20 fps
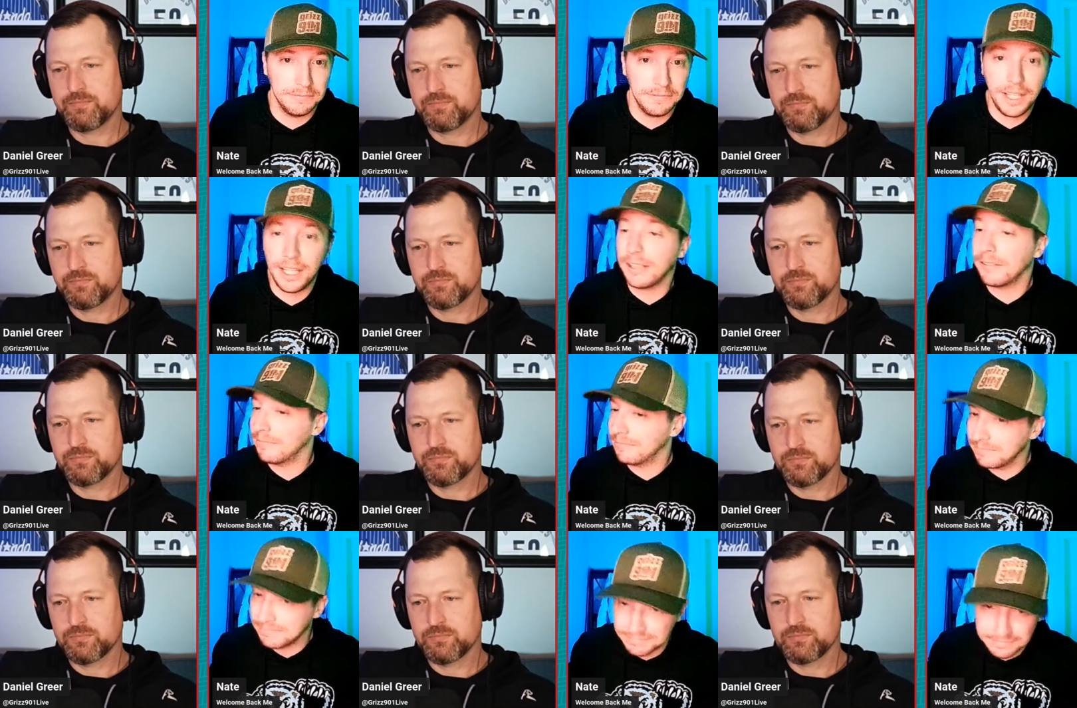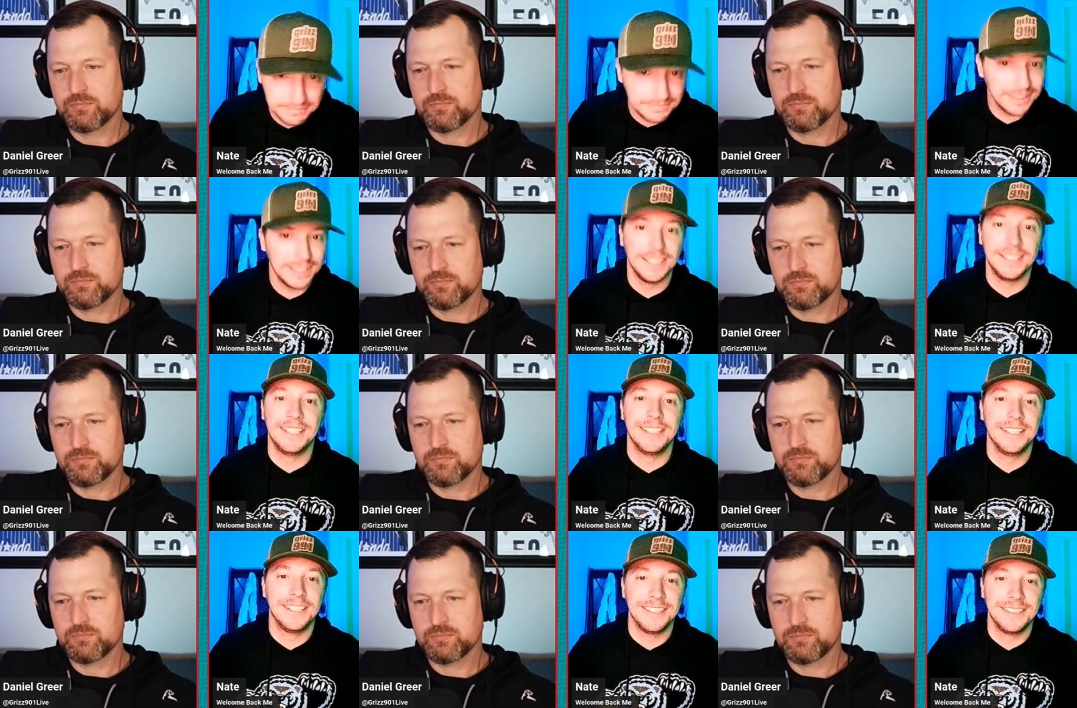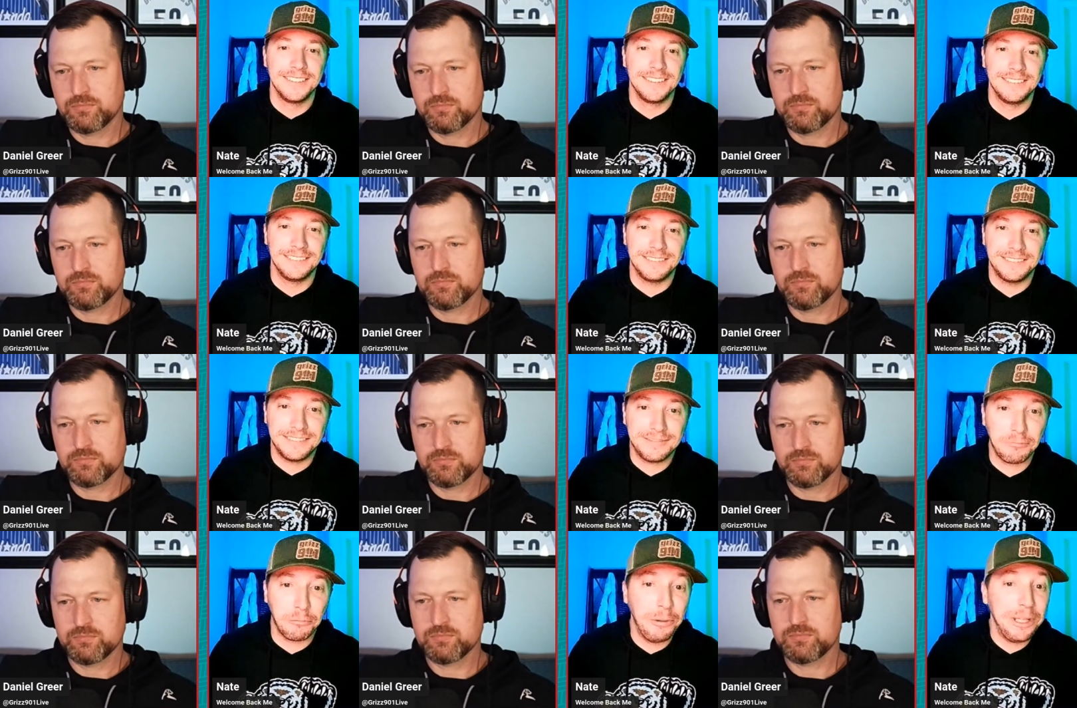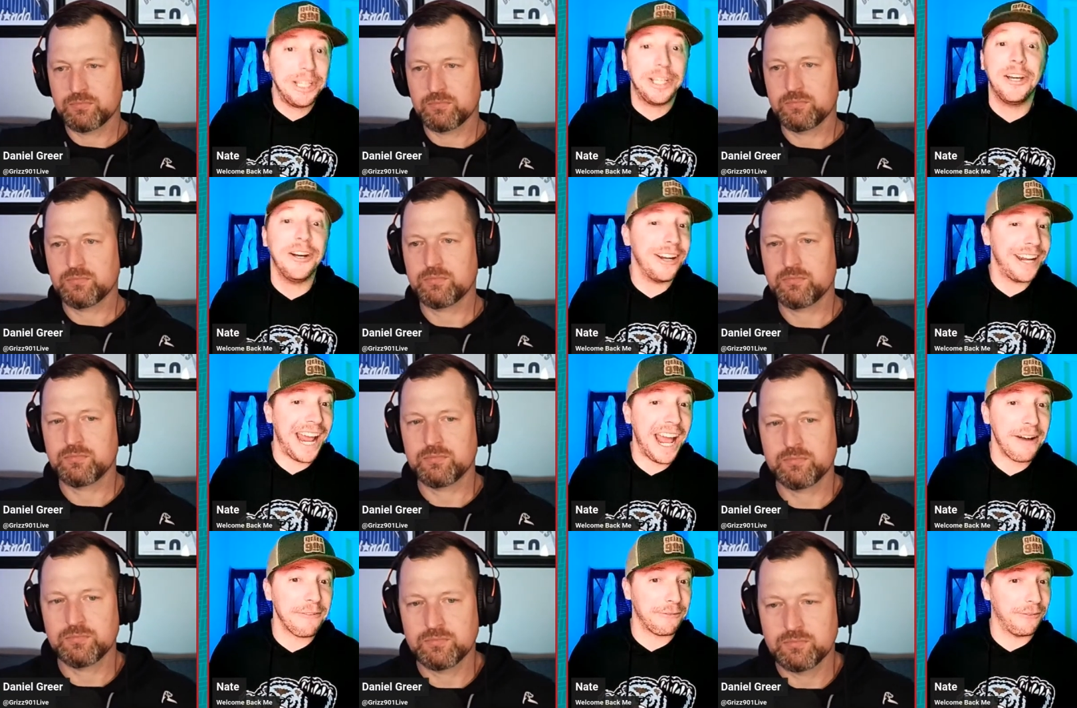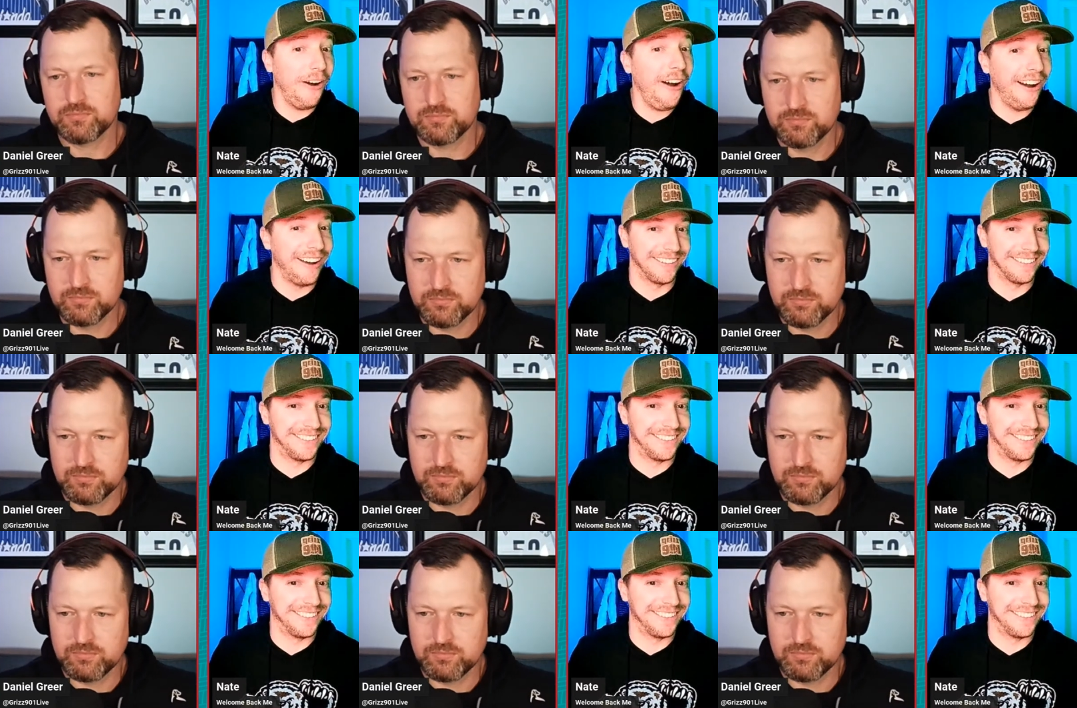Speaker 1: Like, we could have fun.